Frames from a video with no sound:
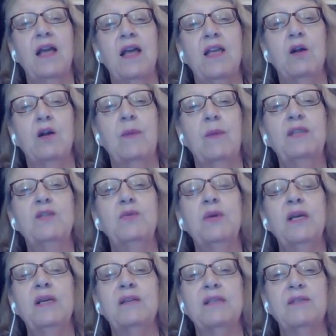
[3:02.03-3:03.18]
Make
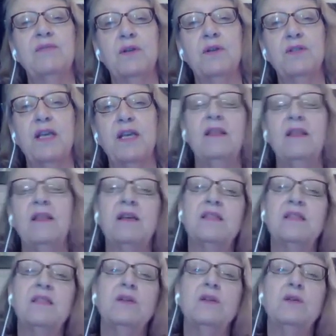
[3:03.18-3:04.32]
tweaks. If they're saying
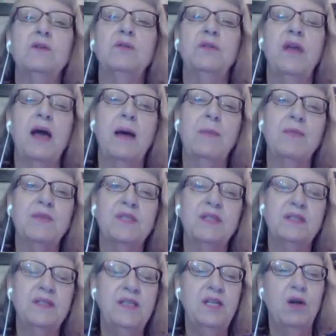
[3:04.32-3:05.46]
this and you're doing the
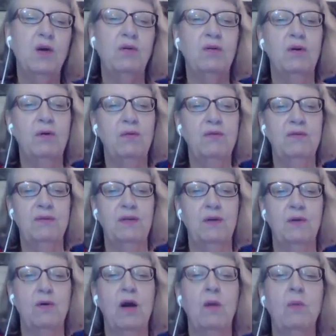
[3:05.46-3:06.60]
opposite,
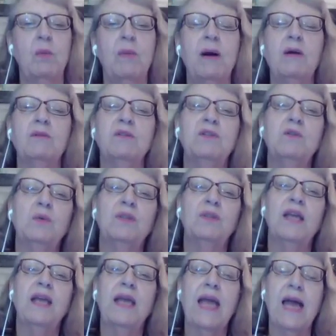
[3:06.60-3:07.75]
go help them out and do what
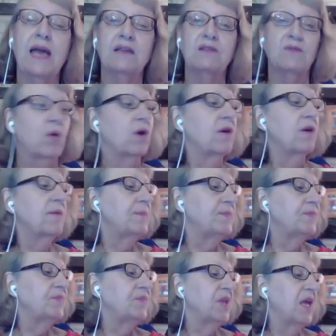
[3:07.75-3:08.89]
they ask for.
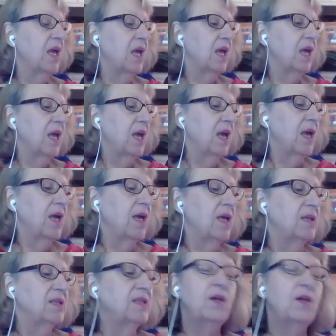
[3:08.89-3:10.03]

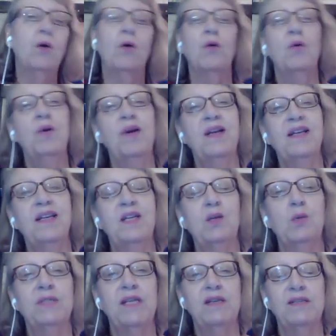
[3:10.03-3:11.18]
So, you
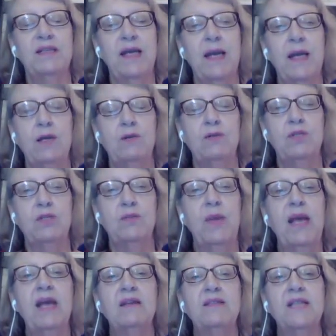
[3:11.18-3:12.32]
know what they say, you should
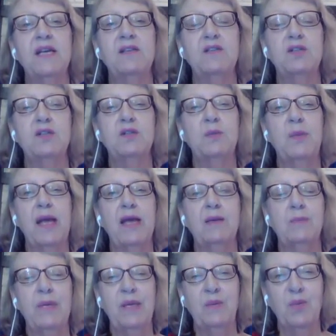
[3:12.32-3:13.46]
pay attention to
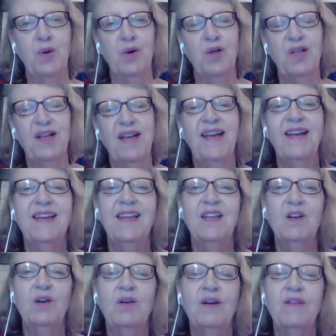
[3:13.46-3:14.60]
paying people.
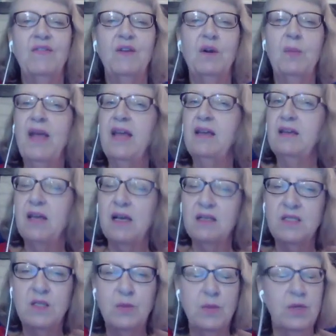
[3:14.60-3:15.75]
If they're a paying
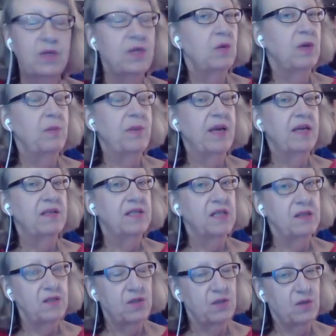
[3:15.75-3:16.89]
customer, you want to pay
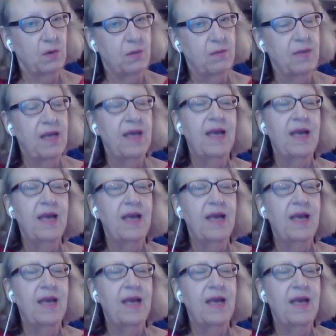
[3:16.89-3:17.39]
attention to them